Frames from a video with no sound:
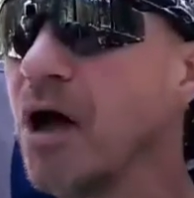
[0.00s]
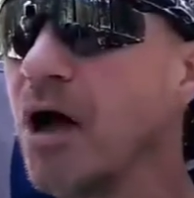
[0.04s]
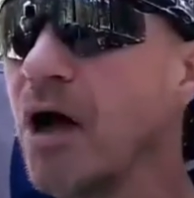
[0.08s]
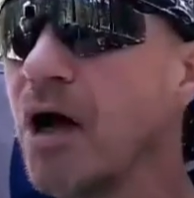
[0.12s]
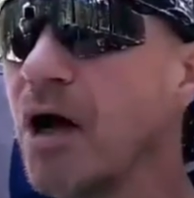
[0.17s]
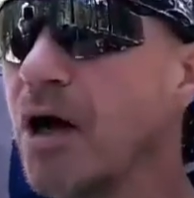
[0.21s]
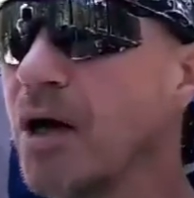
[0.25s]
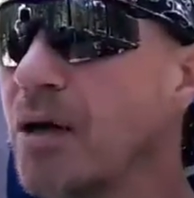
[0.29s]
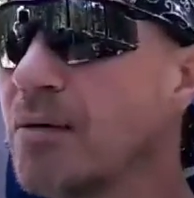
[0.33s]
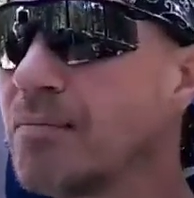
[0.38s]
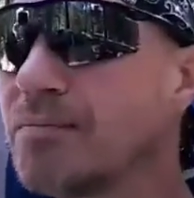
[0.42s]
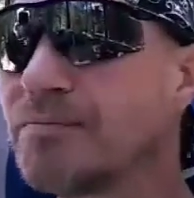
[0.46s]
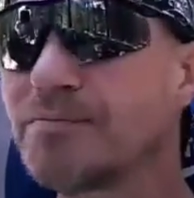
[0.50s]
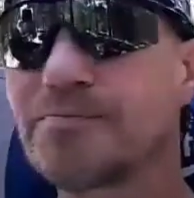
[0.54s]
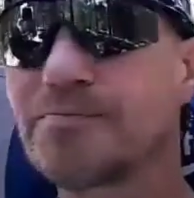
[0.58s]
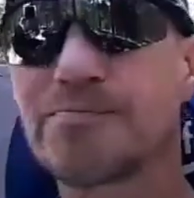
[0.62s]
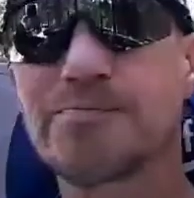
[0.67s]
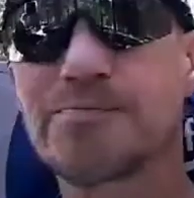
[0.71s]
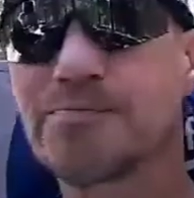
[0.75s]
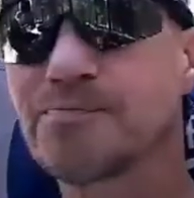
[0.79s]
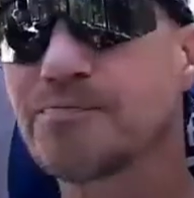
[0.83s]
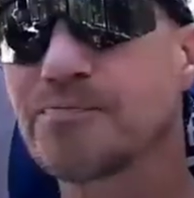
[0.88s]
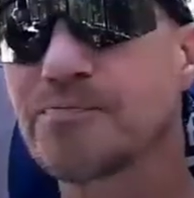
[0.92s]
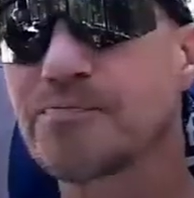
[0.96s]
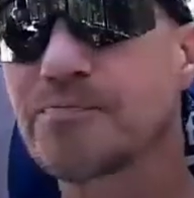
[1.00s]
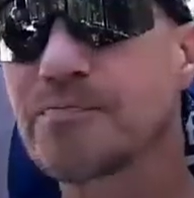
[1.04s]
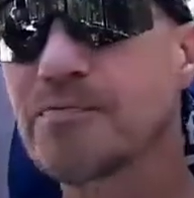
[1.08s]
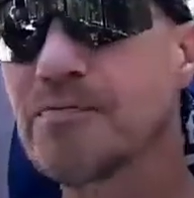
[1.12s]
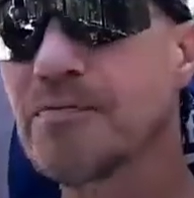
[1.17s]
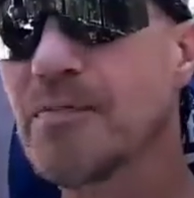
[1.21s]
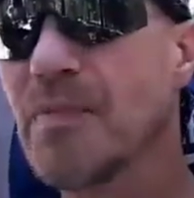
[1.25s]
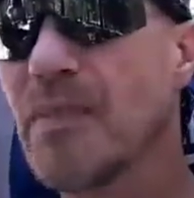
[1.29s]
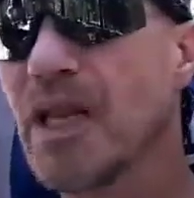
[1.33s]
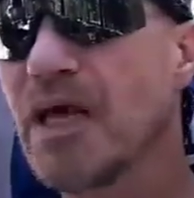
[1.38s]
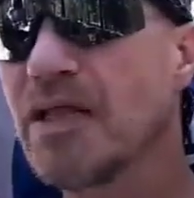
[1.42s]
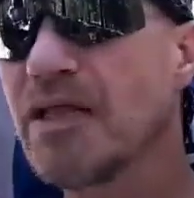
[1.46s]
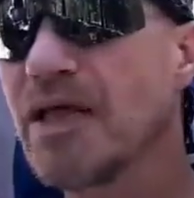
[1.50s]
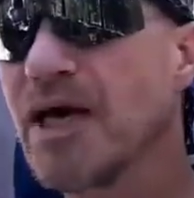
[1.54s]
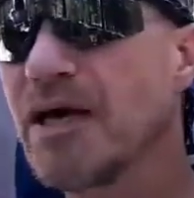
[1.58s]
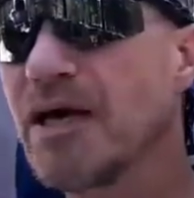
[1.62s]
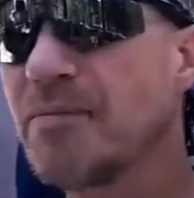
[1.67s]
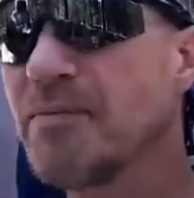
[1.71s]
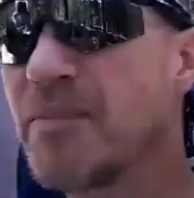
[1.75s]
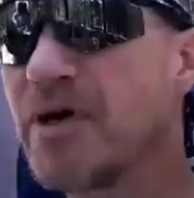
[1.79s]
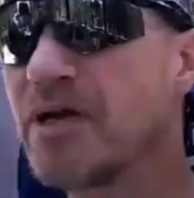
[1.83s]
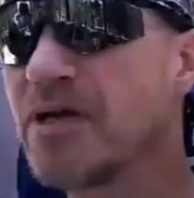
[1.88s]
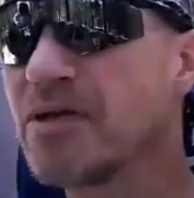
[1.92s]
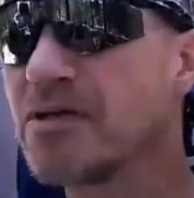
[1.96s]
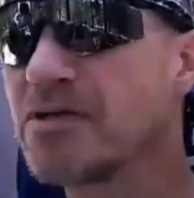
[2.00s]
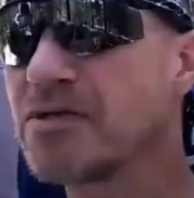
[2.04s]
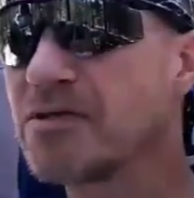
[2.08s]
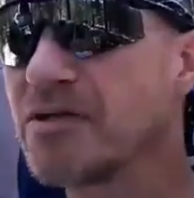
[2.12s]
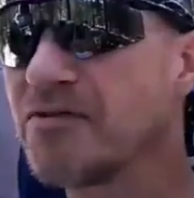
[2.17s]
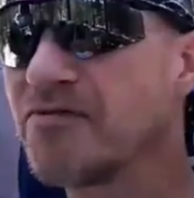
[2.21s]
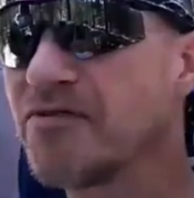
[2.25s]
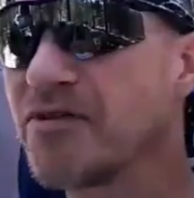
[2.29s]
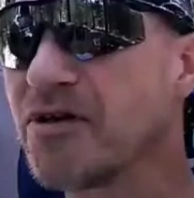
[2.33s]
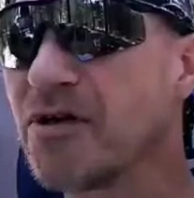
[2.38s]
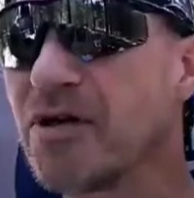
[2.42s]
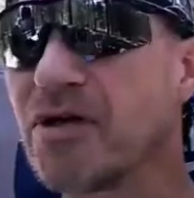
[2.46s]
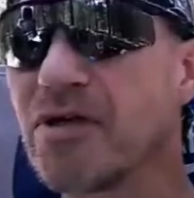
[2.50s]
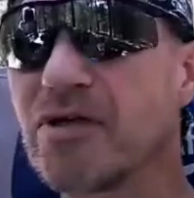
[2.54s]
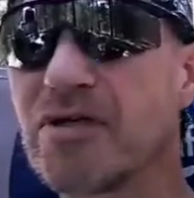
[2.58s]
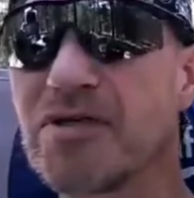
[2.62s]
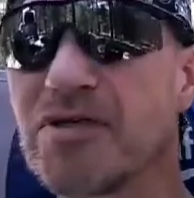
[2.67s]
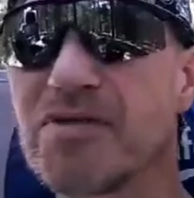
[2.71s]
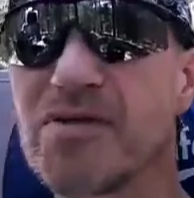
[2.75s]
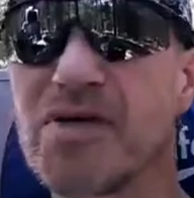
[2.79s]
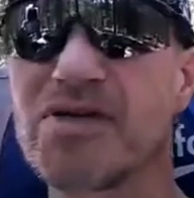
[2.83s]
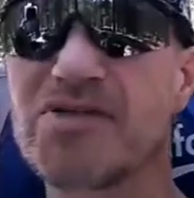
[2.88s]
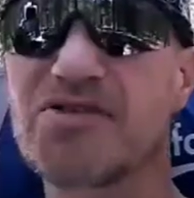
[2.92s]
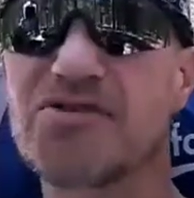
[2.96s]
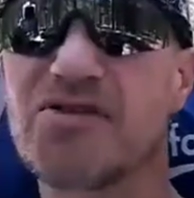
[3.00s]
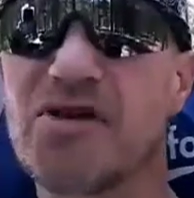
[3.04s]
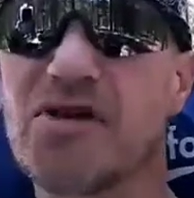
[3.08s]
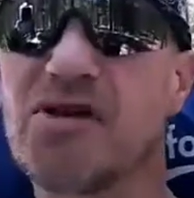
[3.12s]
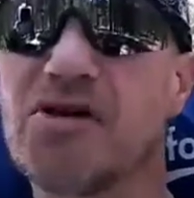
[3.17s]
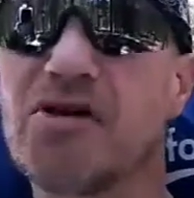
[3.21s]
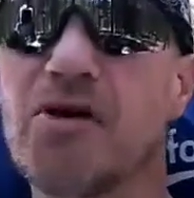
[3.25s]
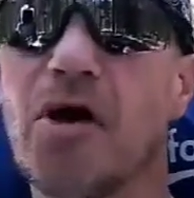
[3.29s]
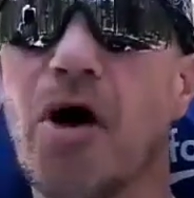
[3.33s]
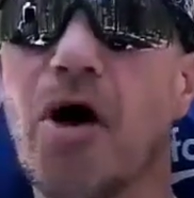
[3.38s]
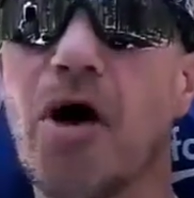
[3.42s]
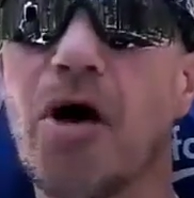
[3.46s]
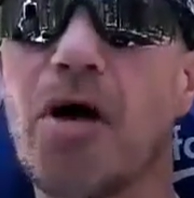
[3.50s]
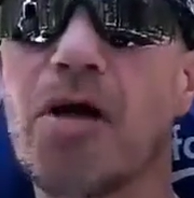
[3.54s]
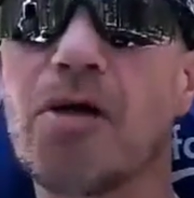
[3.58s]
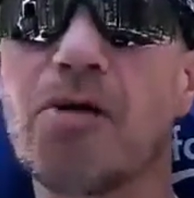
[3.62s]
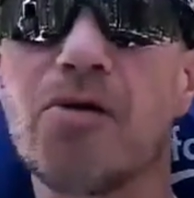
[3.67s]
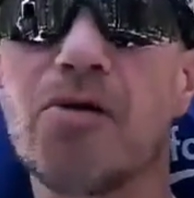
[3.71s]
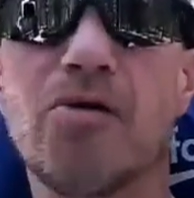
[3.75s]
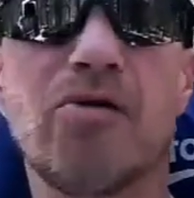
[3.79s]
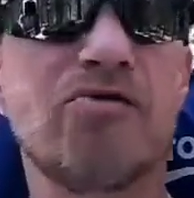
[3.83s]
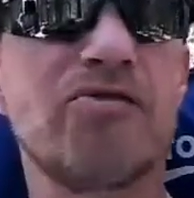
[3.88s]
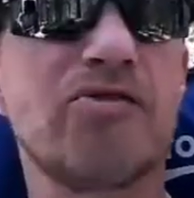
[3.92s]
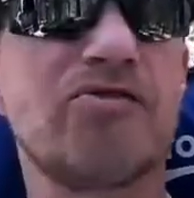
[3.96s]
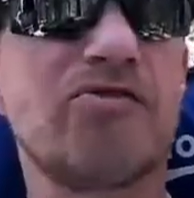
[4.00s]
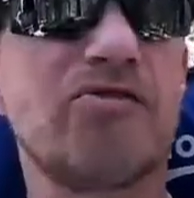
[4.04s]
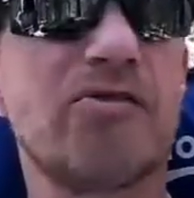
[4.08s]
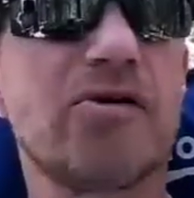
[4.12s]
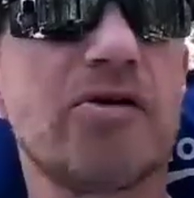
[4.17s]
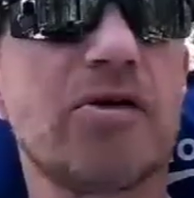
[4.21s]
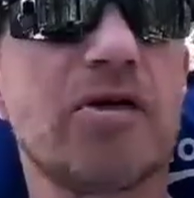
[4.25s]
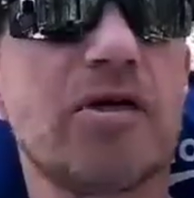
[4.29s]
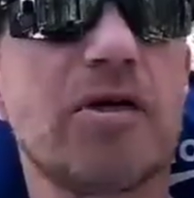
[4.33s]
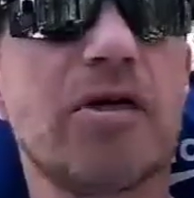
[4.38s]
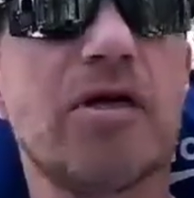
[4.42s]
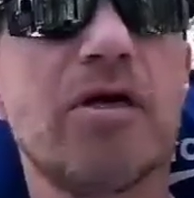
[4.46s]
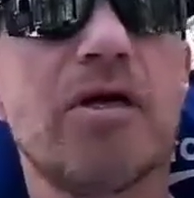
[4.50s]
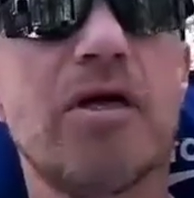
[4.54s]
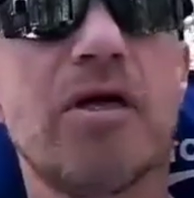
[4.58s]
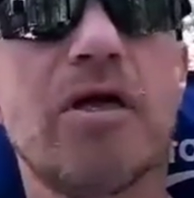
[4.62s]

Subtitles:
that made it difficult. It was like starting all over for her.